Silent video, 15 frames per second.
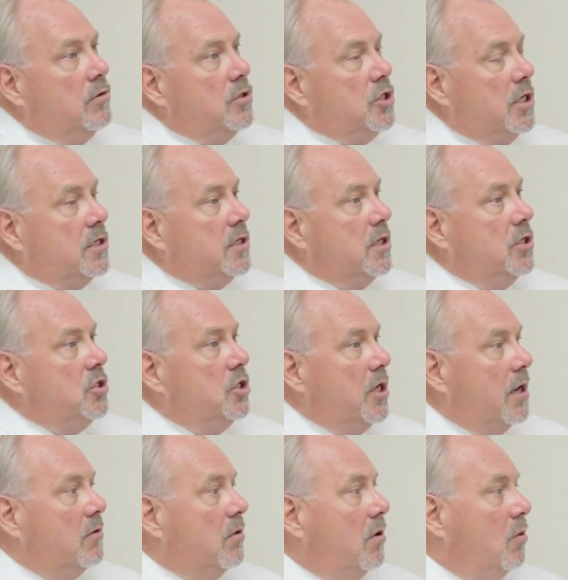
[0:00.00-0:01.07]
just in
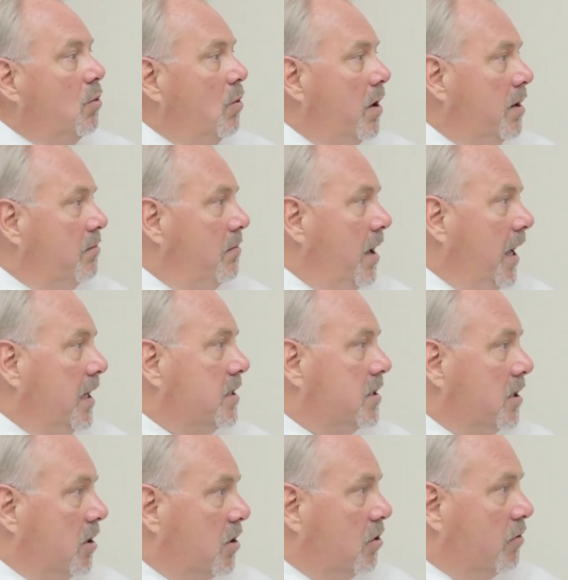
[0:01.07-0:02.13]
general, what makes
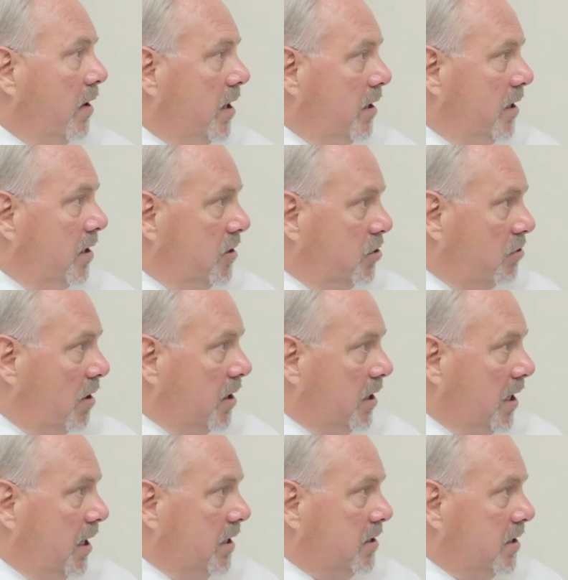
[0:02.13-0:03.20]
accredited drug
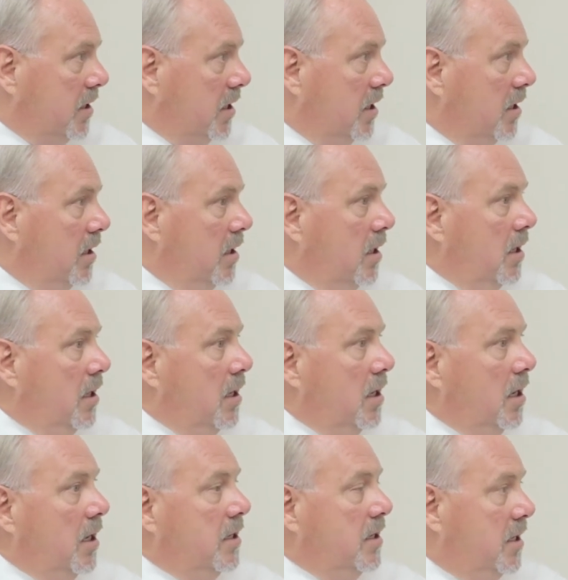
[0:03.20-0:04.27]
testing
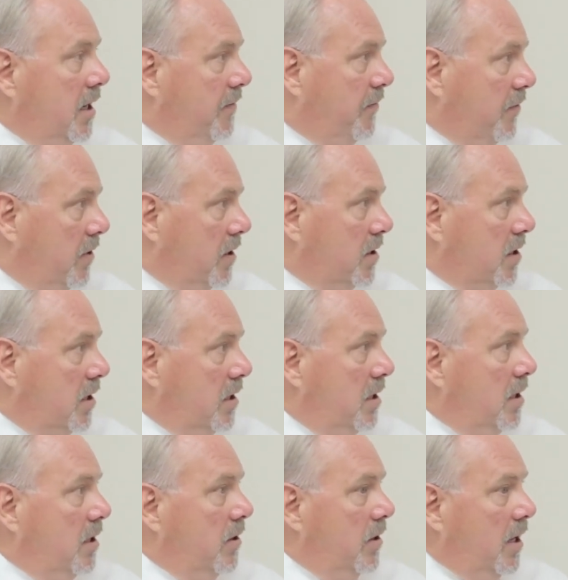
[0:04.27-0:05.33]
different
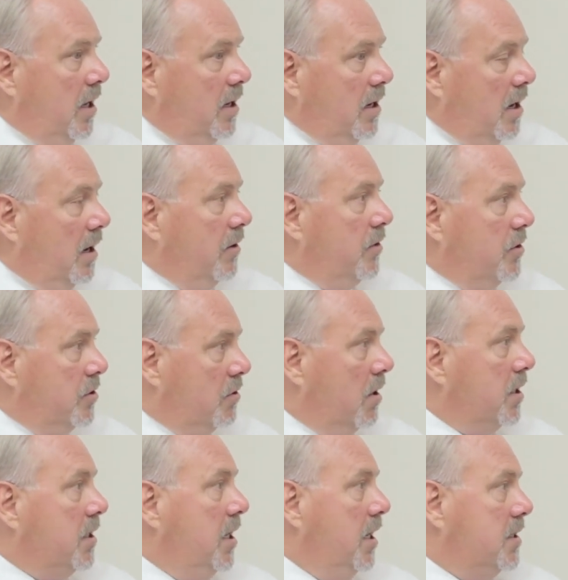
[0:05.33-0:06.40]
than other
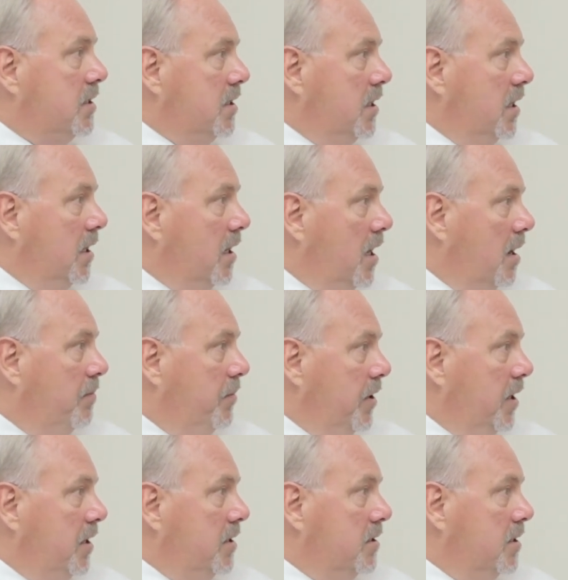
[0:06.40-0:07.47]
drug testing
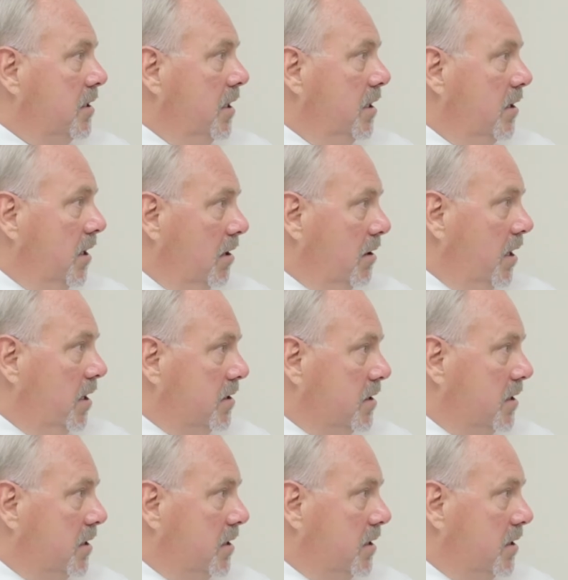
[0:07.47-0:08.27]
companies in the United